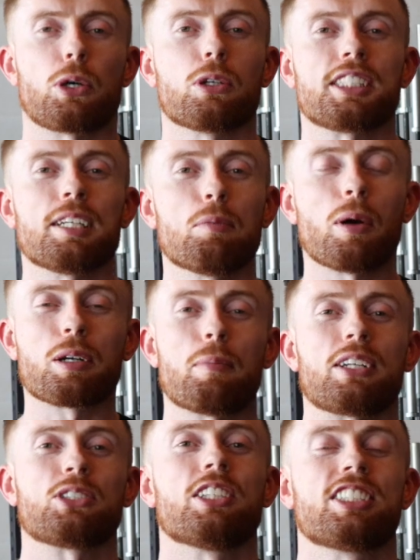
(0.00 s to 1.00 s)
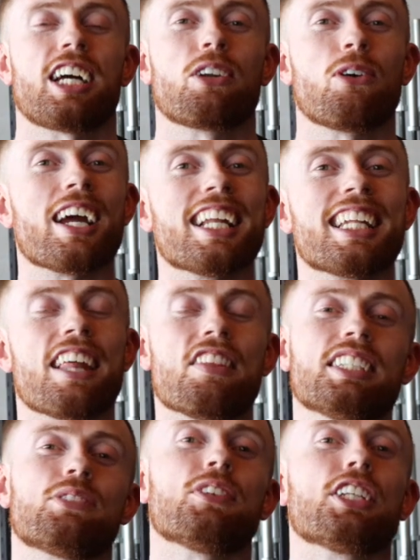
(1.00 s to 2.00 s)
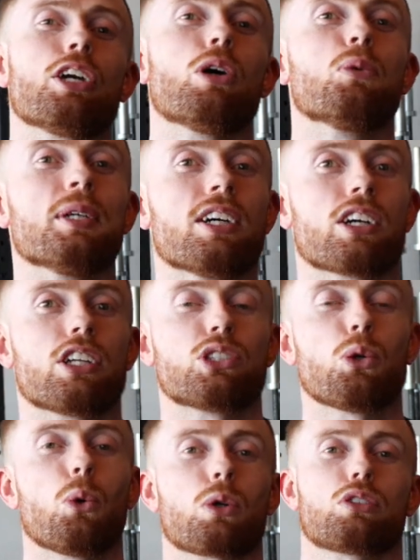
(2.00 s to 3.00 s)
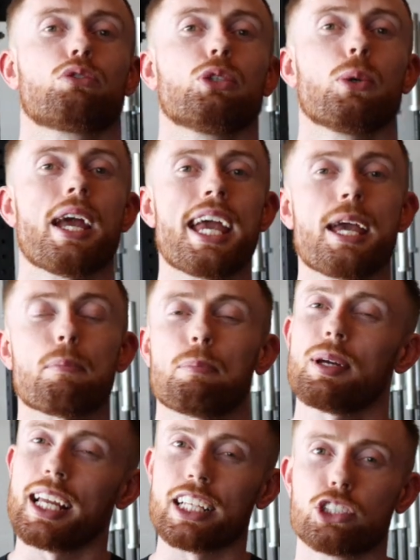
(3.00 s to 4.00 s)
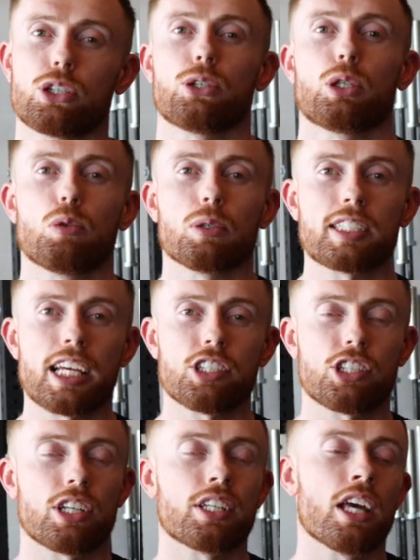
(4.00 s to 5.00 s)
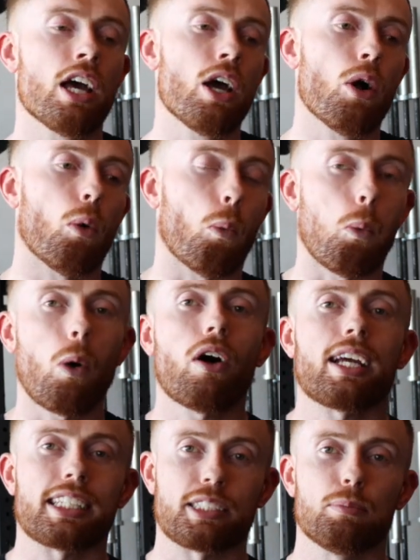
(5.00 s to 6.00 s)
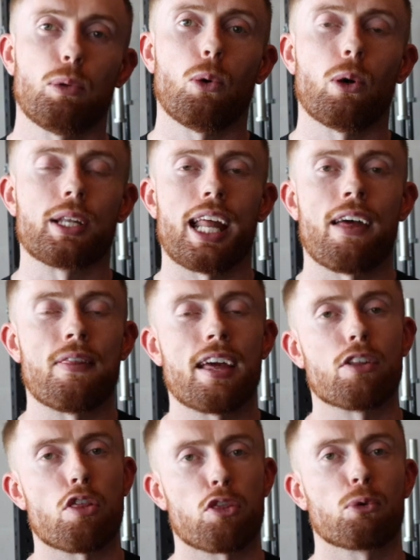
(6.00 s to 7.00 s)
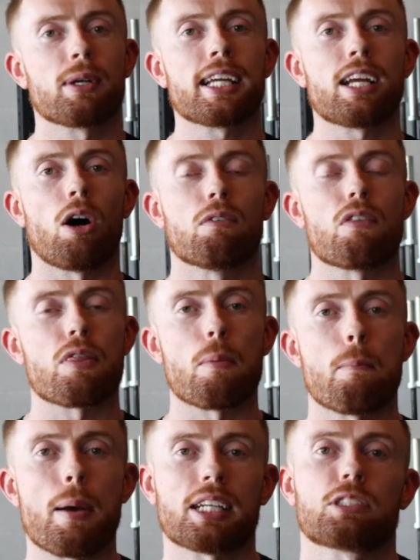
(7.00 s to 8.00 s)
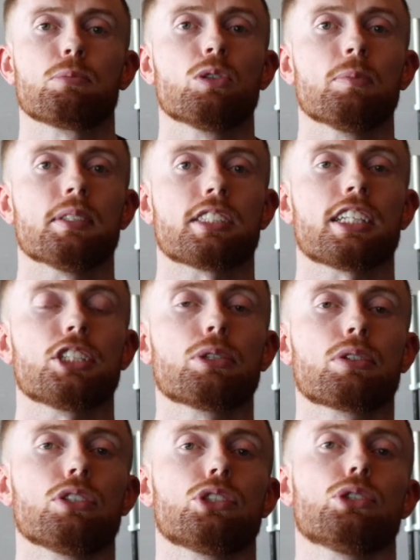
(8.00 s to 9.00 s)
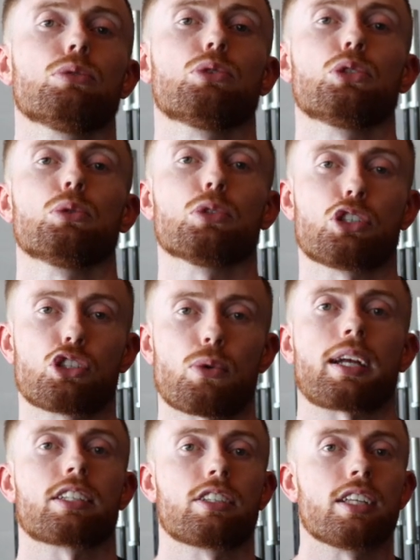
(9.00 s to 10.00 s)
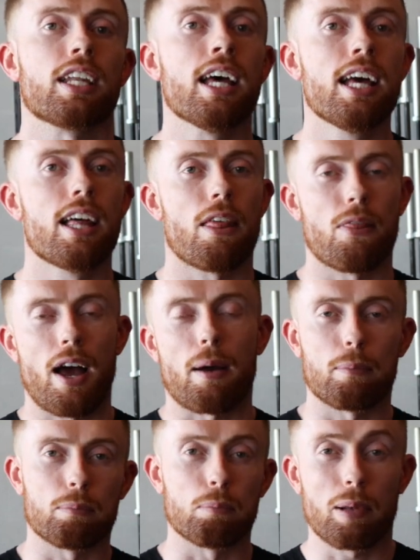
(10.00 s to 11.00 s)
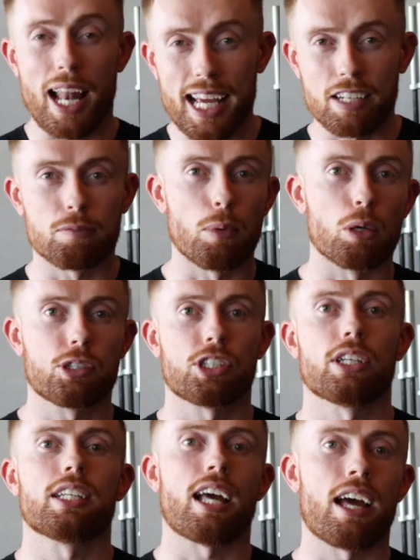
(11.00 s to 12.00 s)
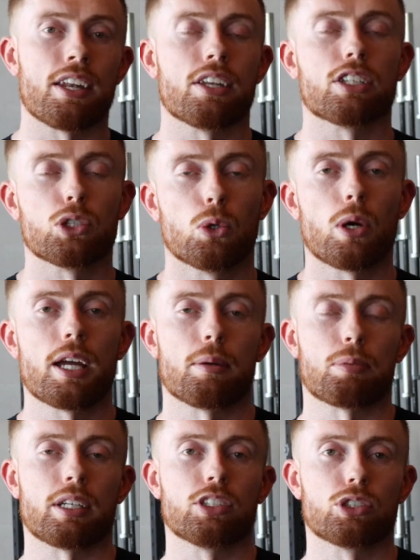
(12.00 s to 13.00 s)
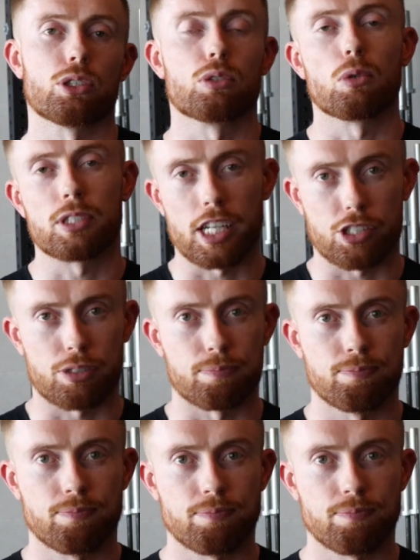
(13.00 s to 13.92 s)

going on, team? Welcome back to the channel. In this video, we are going to talk through hip internal rotation, why it's important, and then 3 of the best movements that you can do to strengthen that plane of motion and your hip internal rotation.